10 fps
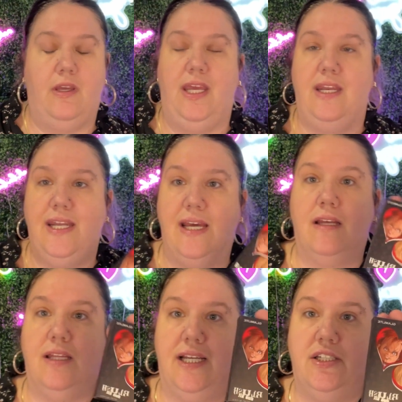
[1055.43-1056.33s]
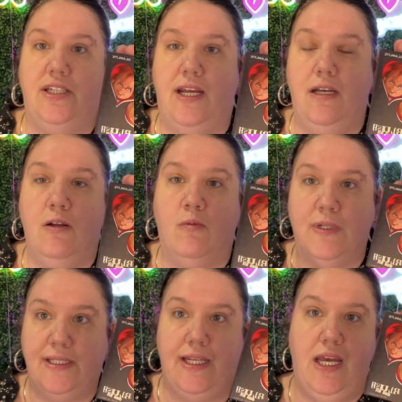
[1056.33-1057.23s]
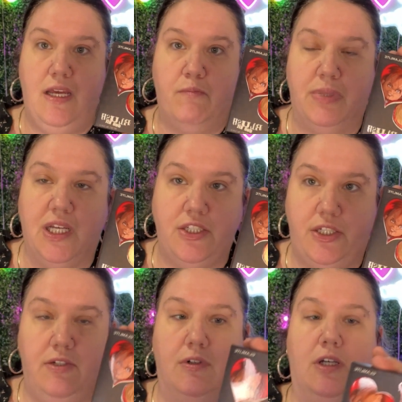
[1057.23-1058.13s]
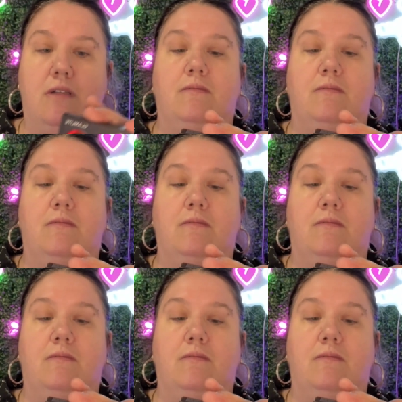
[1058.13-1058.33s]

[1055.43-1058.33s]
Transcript: in that collection was a blush duo.